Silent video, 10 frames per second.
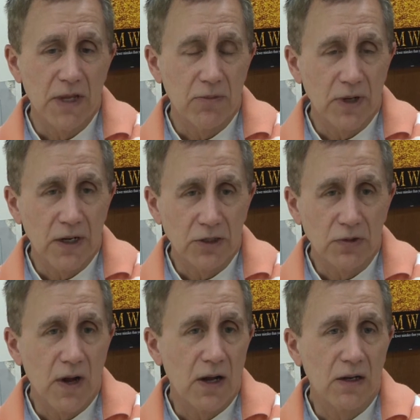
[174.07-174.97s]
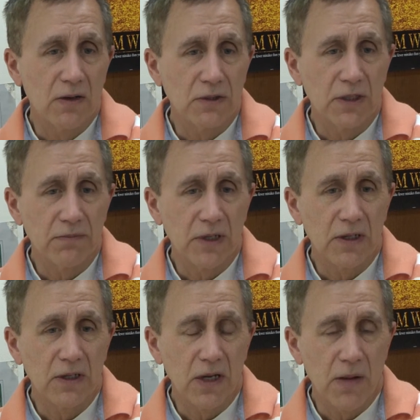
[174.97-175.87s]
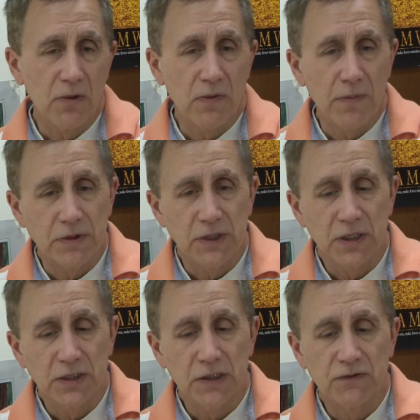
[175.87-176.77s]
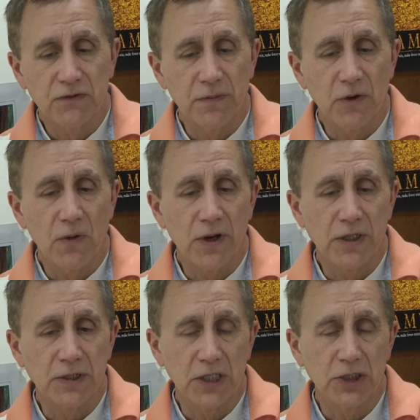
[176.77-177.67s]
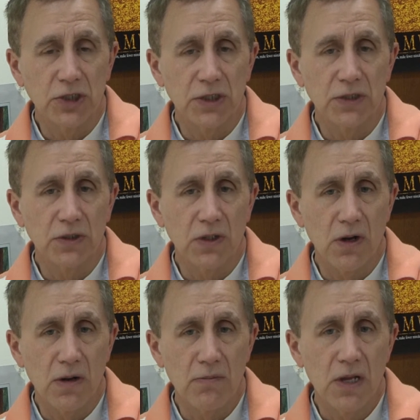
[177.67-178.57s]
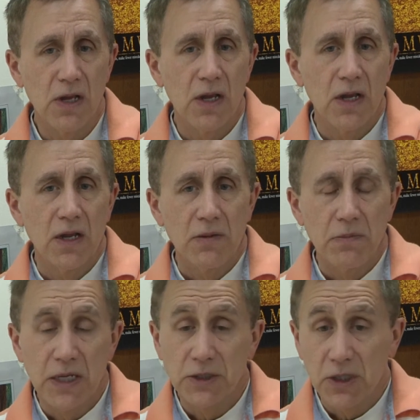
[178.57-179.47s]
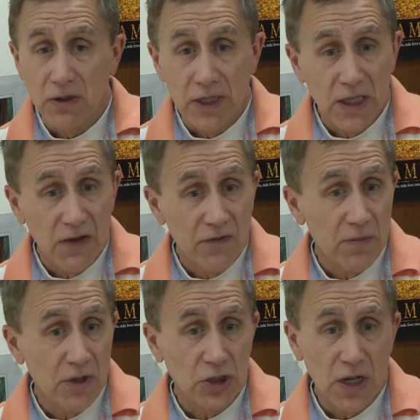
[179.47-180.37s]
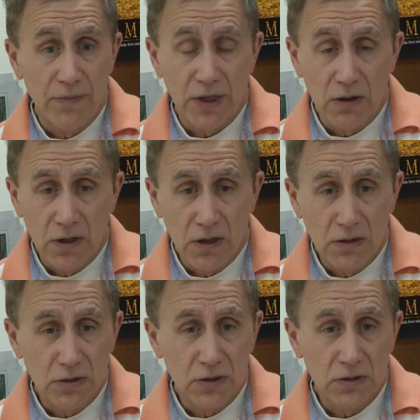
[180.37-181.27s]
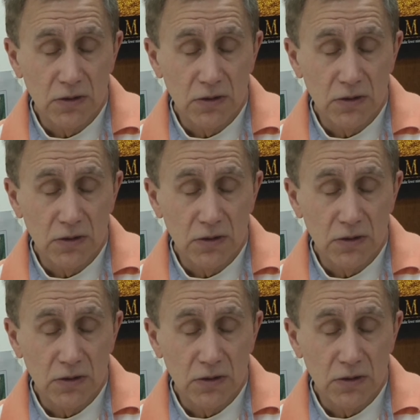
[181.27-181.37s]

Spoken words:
They bring a truck or something, a couple representatives from their organization to come, basically give them a shopping cart,